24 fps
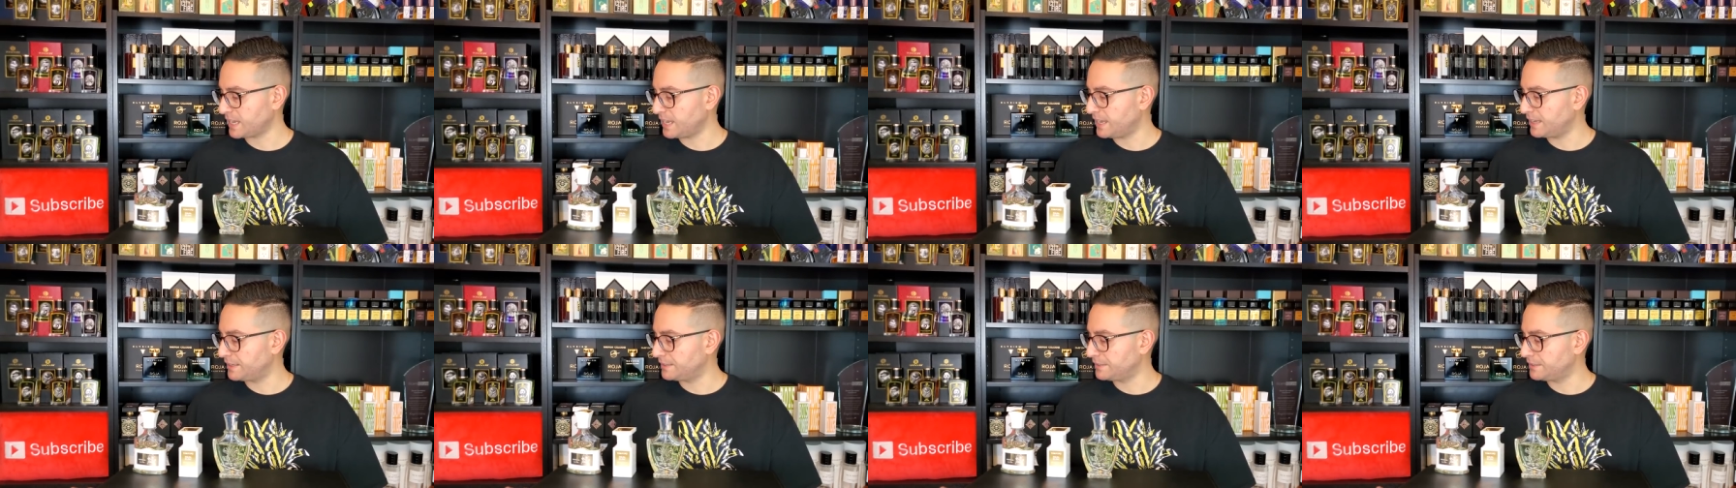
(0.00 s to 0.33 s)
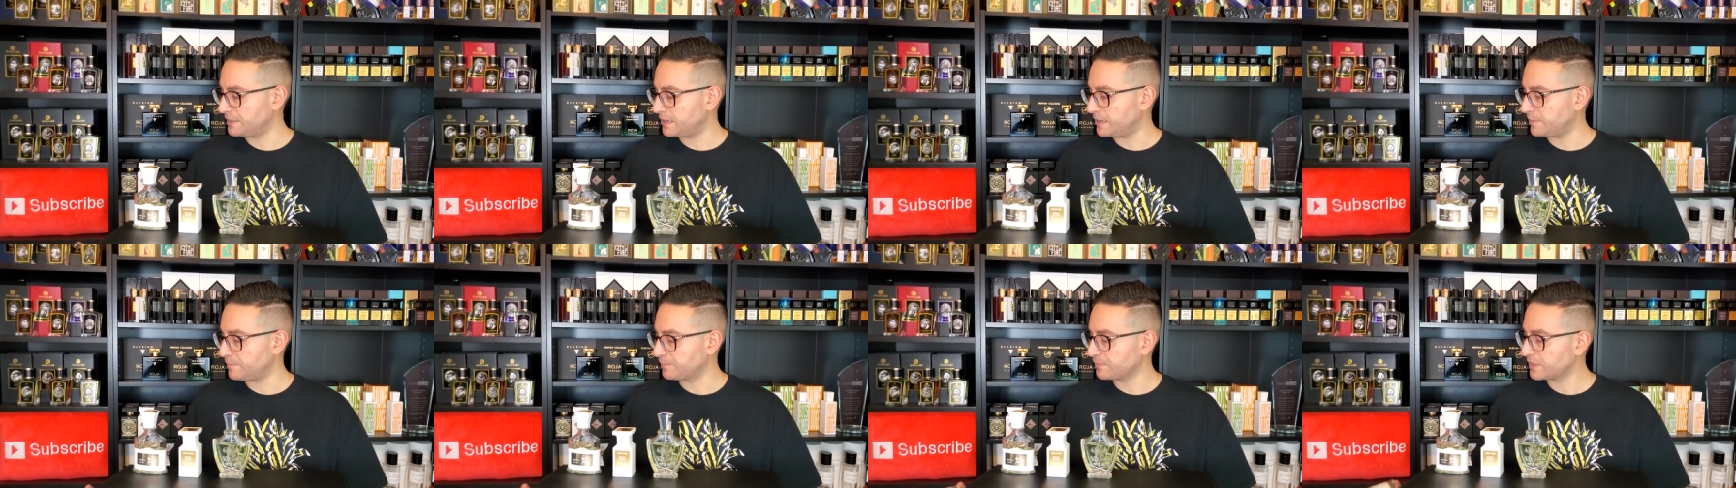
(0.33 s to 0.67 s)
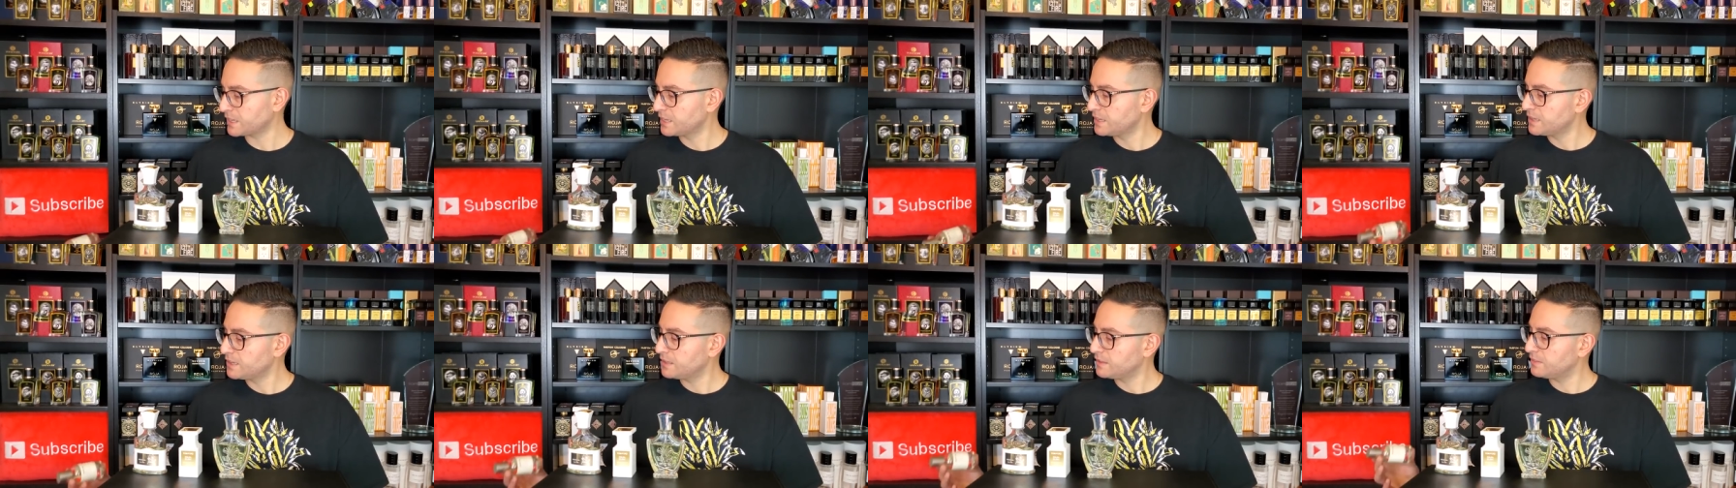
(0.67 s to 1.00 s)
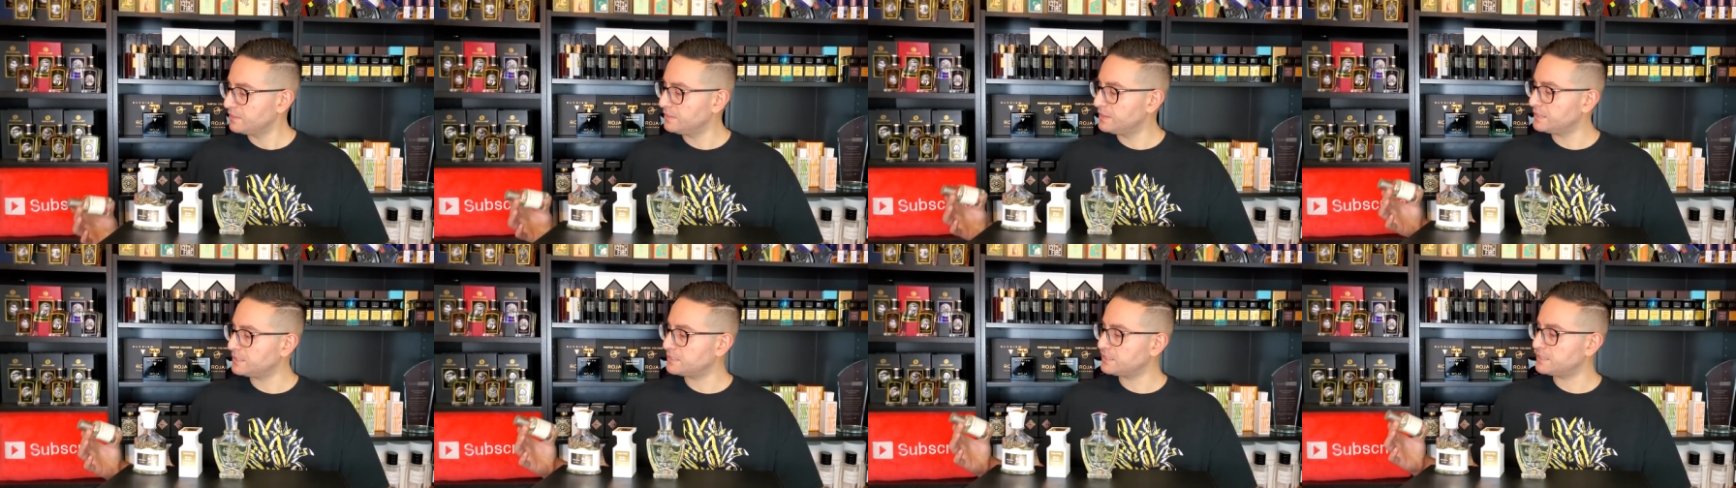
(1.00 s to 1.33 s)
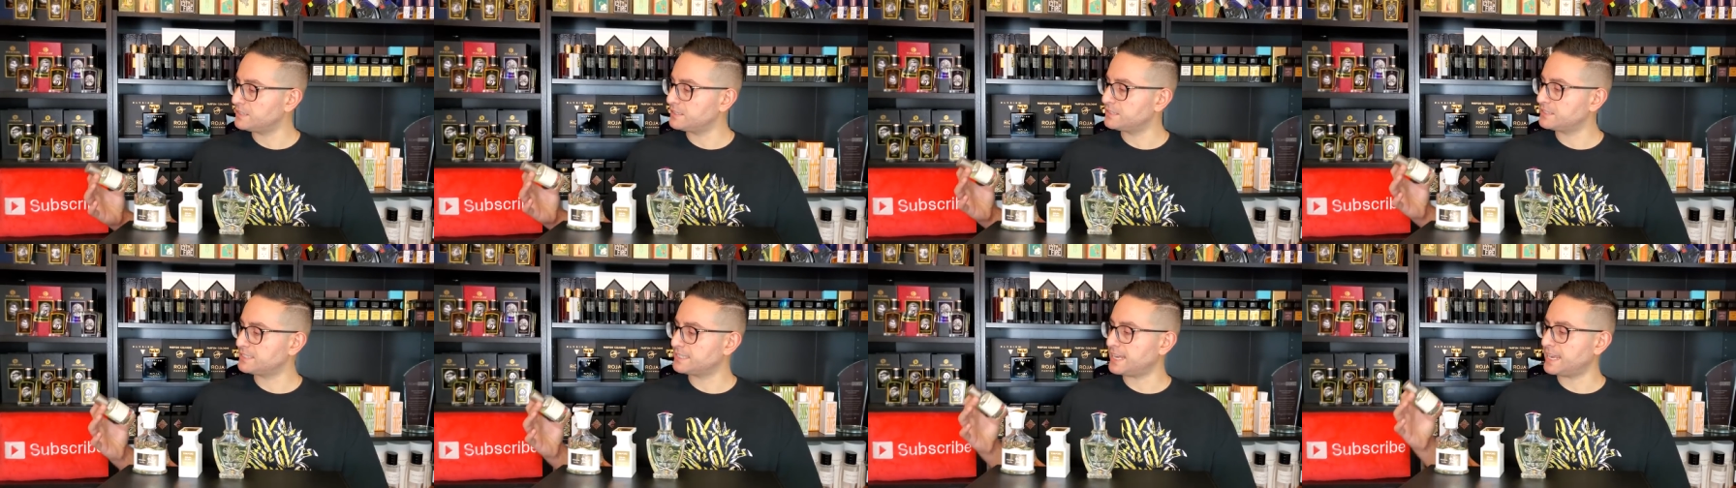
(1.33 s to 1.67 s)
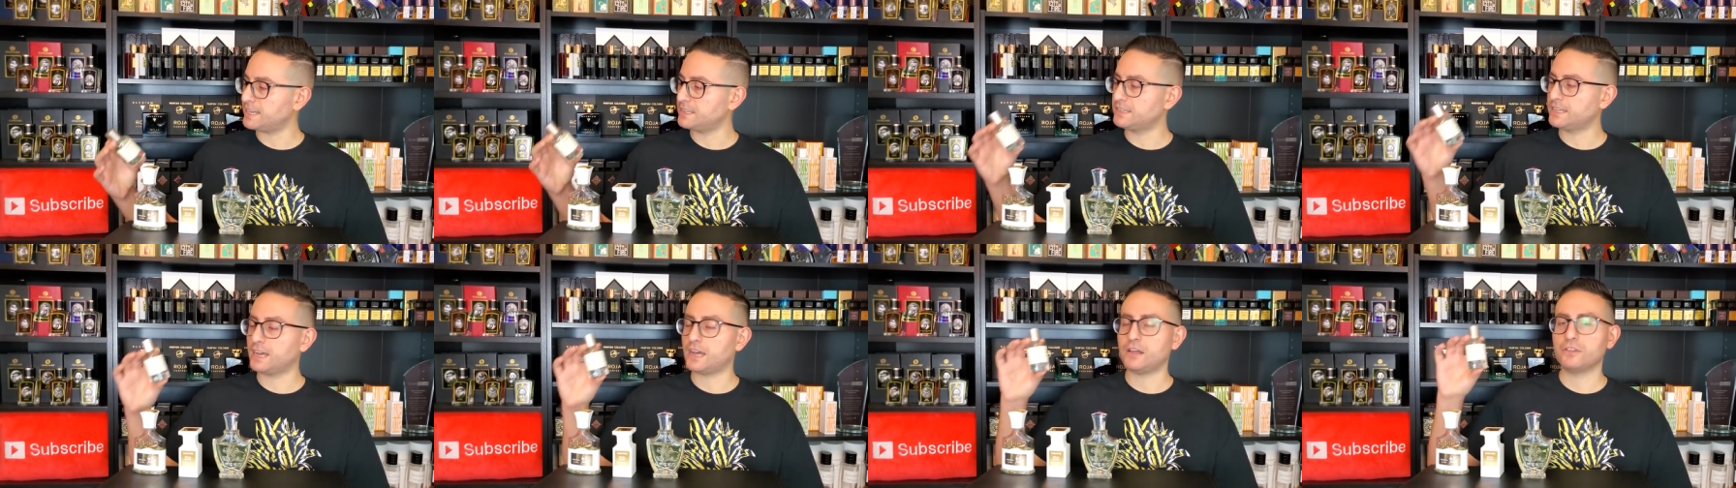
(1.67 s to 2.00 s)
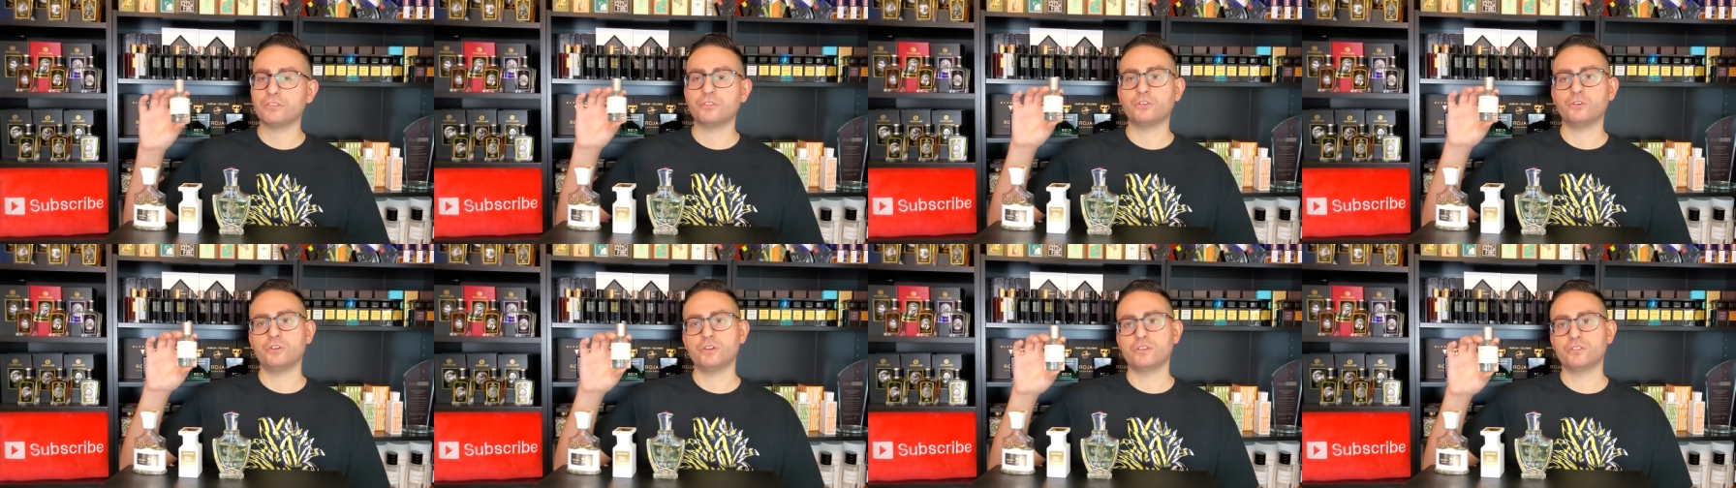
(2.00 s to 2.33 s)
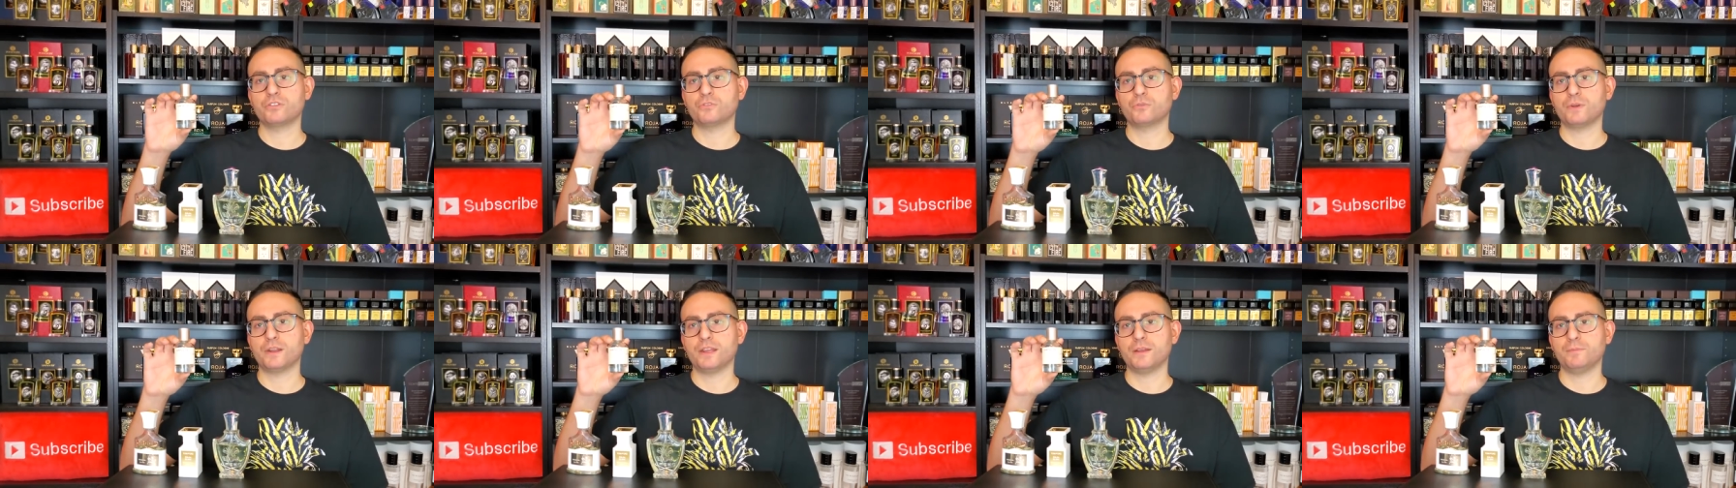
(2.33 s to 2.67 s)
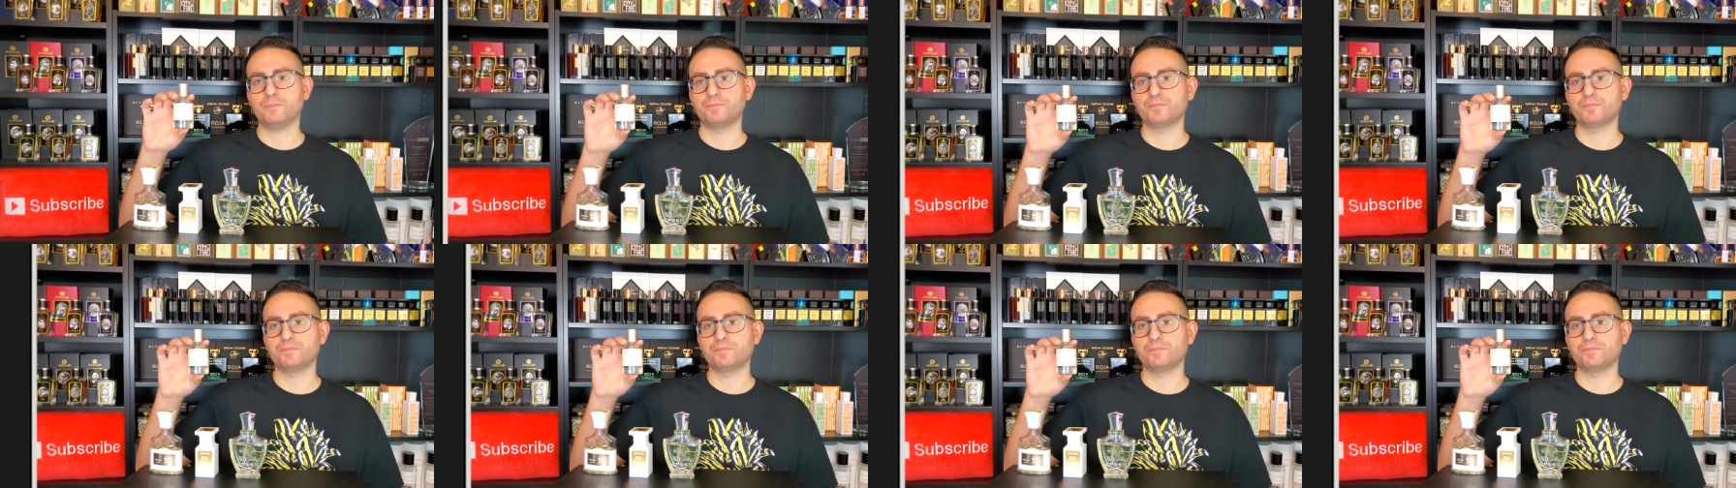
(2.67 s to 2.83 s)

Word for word: And um, this is Santal thirty-three.